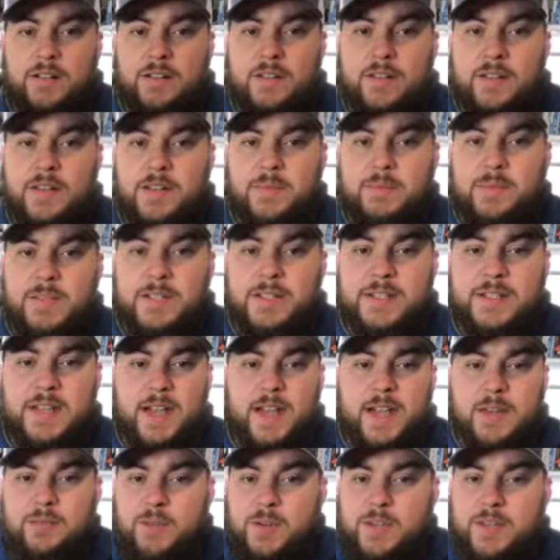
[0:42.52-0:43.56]
In the
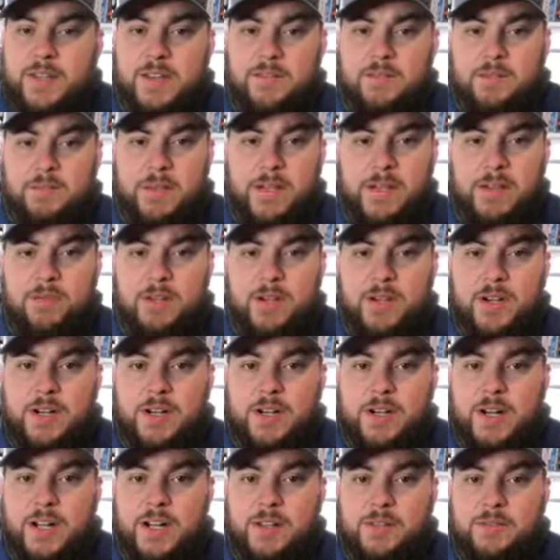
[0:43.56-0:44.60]
meantime, what's everybody
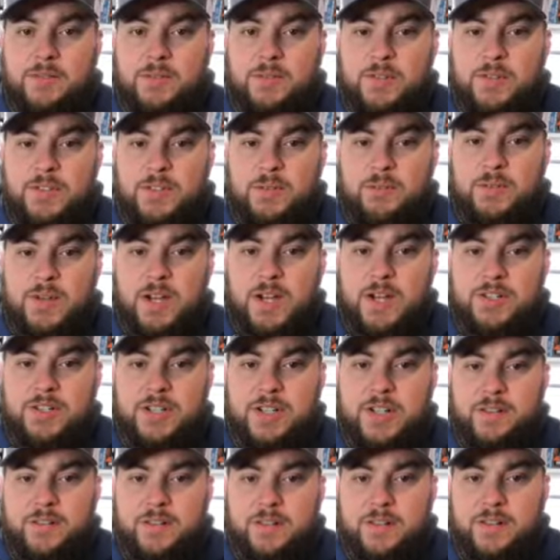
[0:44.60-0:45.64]
working on? What's your
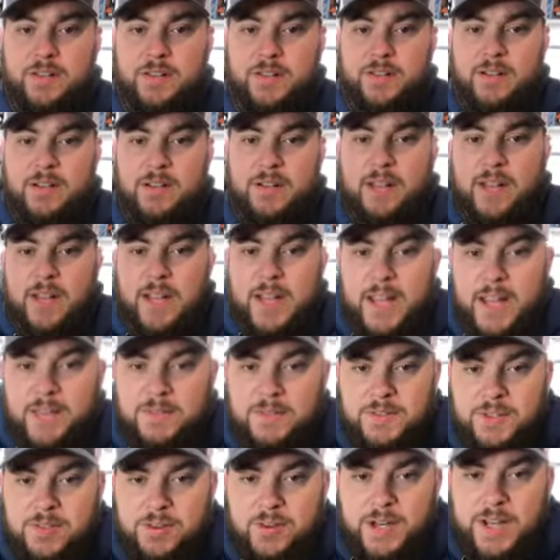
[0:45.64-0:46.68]
project? Hey,
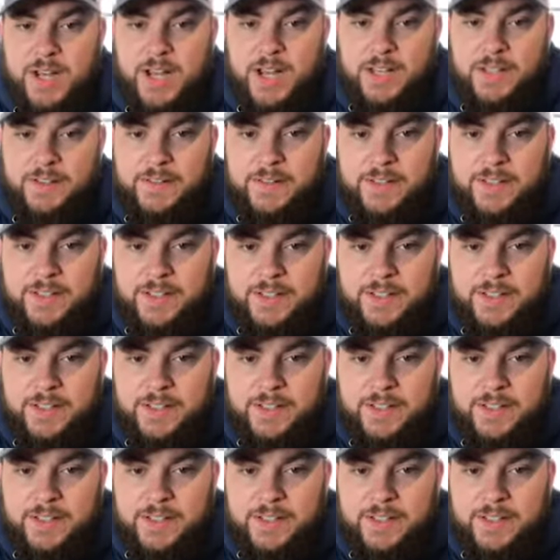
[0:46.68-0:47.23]
what's going on?